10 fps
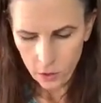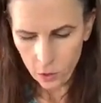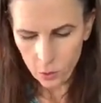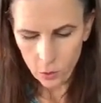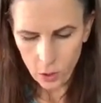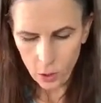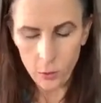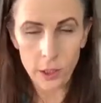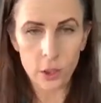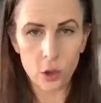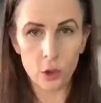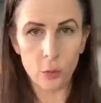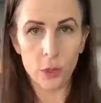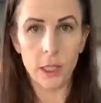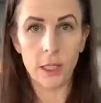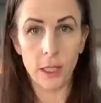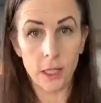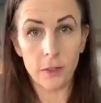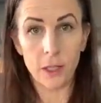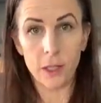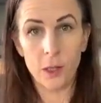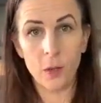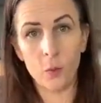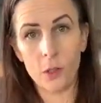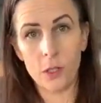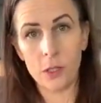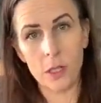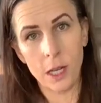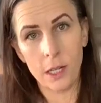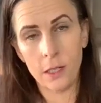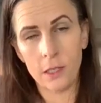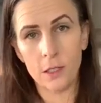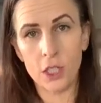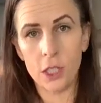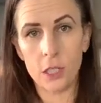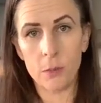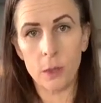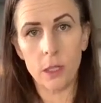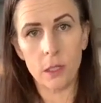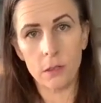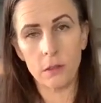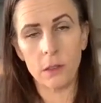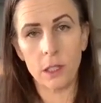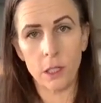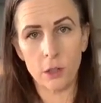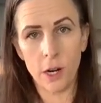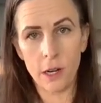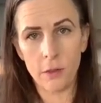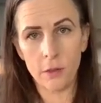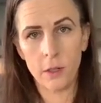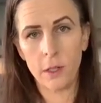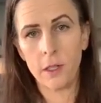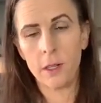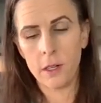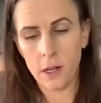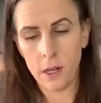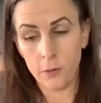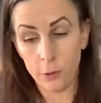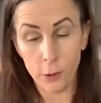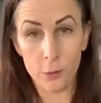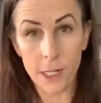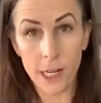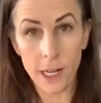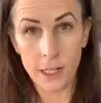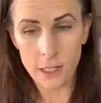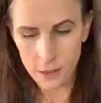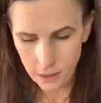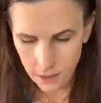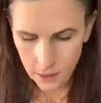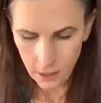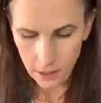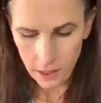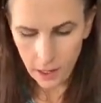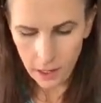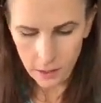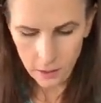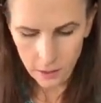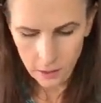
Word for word: you are going to put it in the oven, which is like Jesus being in the grave, uh, for three days. And then